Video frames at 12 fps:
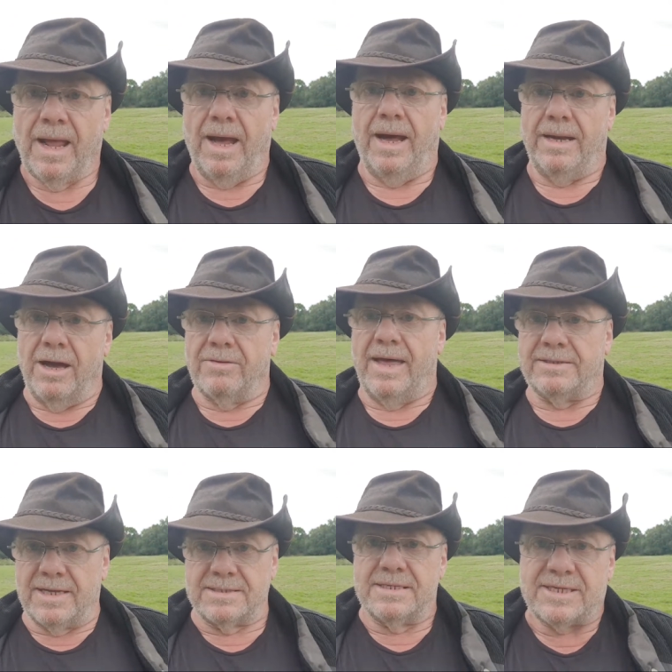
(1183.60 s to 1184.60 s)
I know
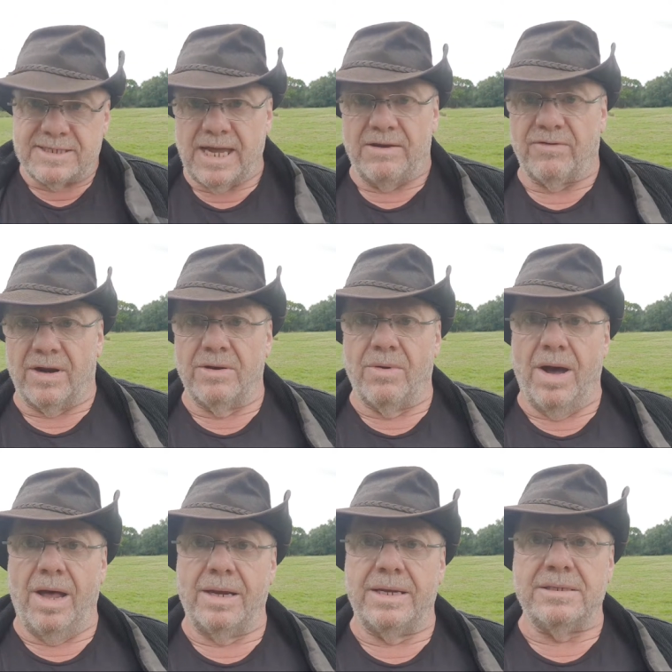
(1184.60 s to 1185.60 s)
that doesn't sit very
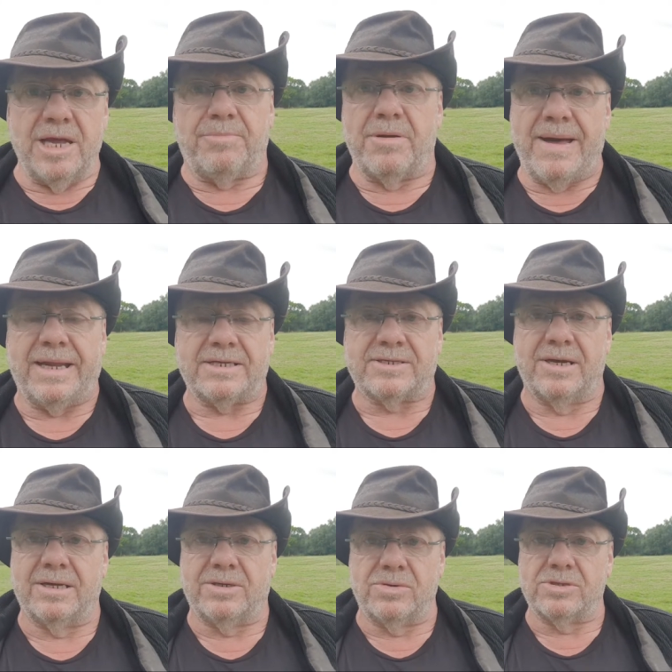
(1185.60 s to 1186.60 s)
well in diplomatic
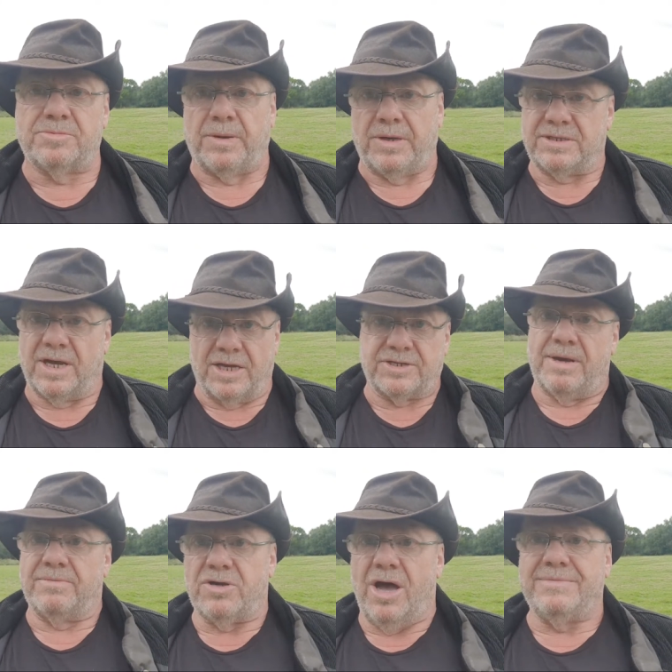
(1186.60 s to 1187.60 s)
circles, but
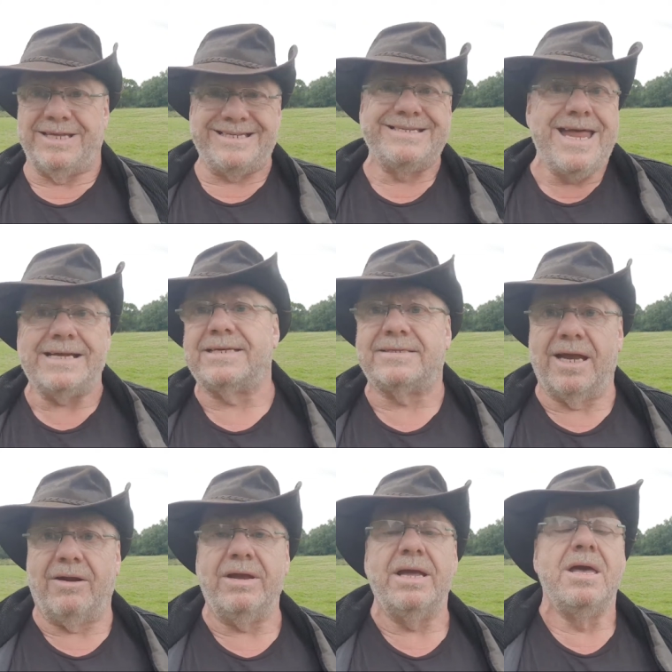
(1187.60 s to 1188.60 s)
sometimes it's
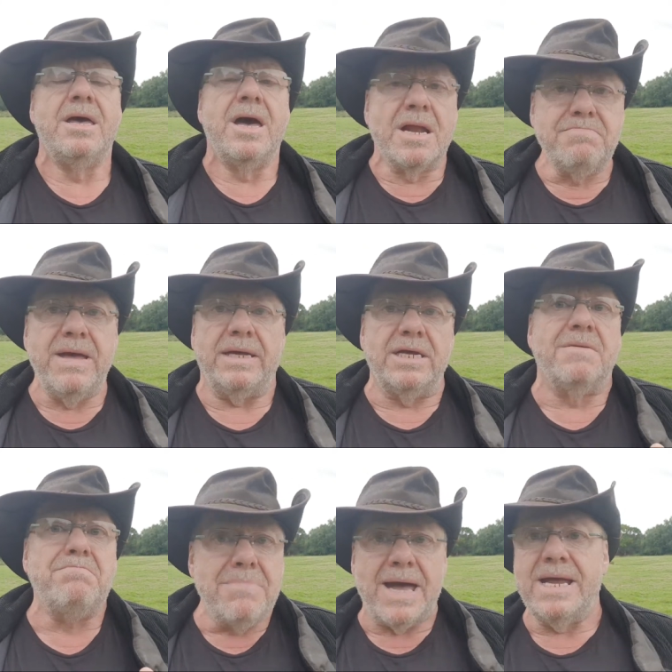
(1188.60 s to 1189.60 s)
necessary. Admit you
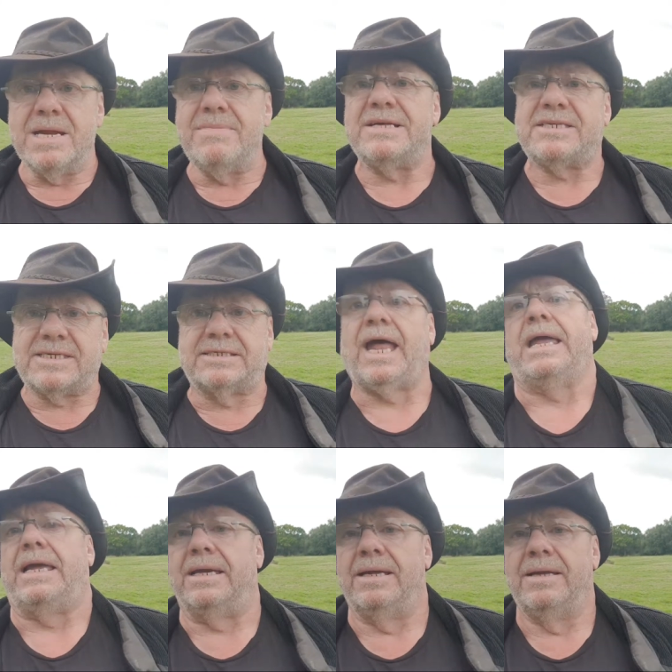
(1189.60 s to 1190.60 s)
made a mistake
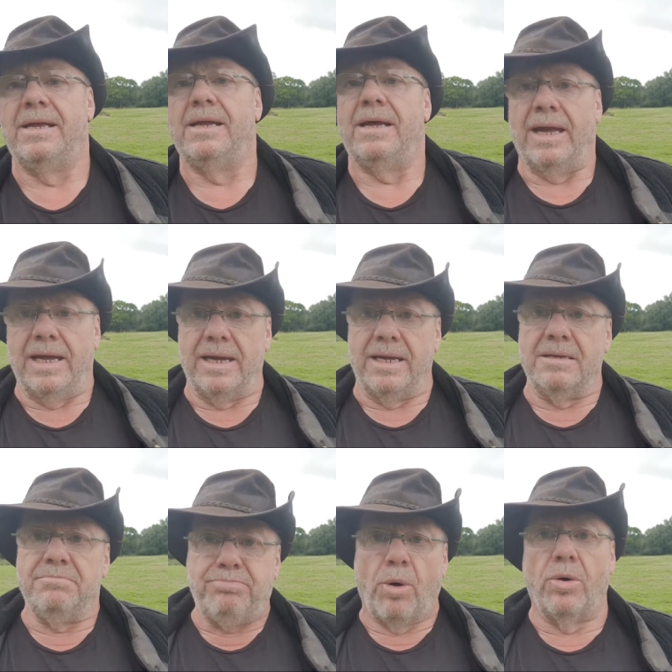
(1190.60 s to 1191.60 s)
in
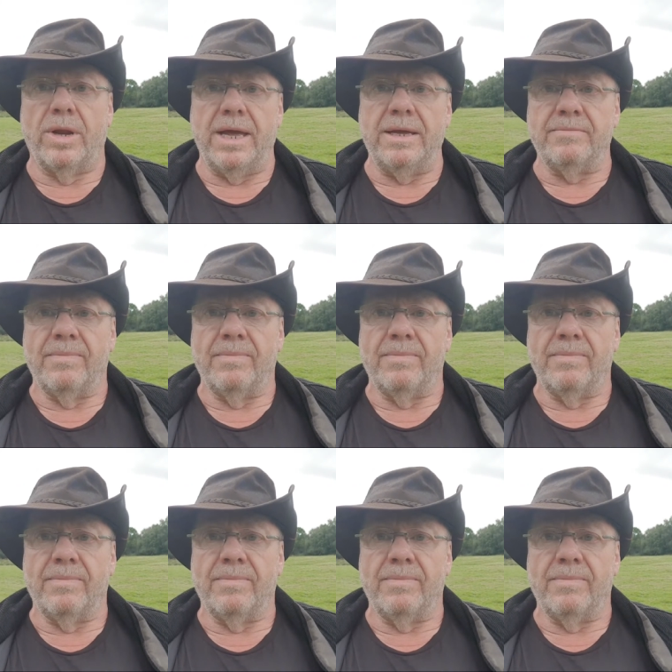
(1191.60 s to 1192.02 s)
boarding